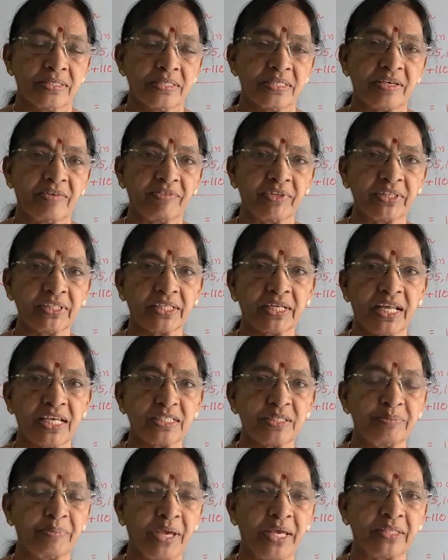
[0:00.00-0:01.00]
7th
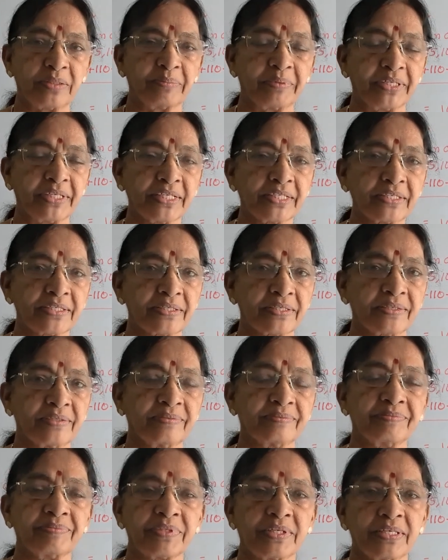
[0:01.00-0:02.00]
class mathematics,
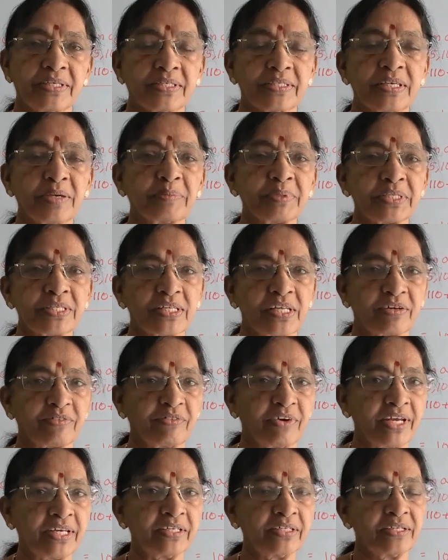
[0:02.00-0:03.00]
semester
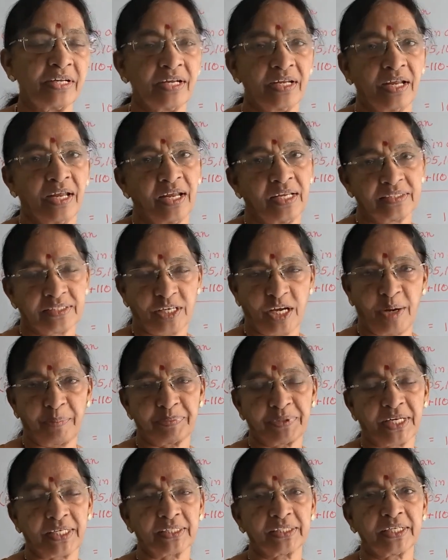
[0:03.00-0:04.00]
1,
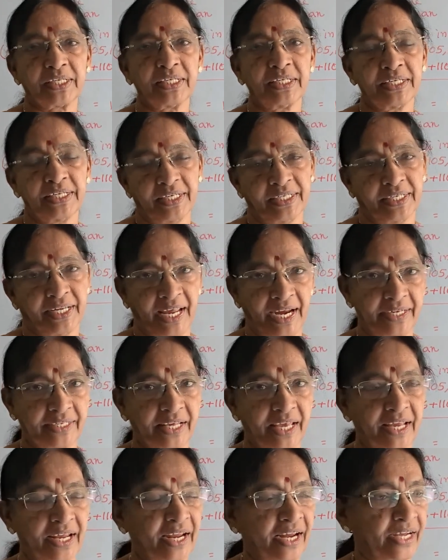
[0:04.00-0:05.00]
chapter 3,
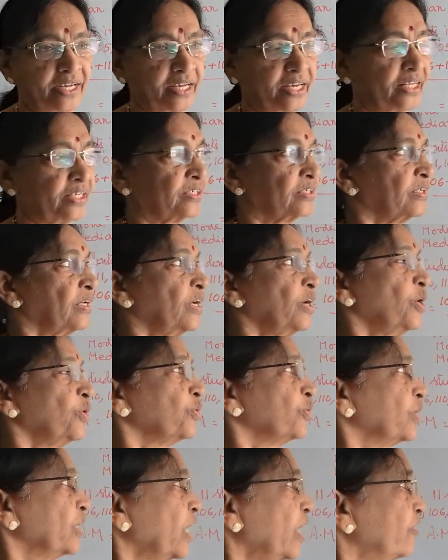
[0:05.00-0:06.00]
data handling.
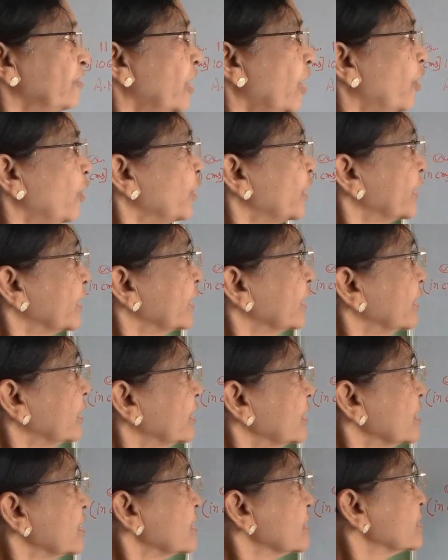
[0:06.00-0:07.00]
We have
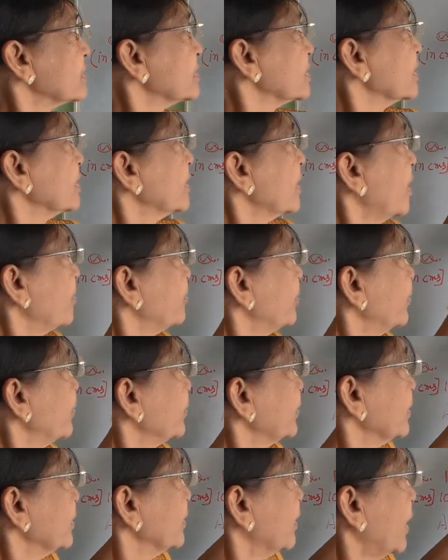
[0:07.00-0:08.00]
already seen about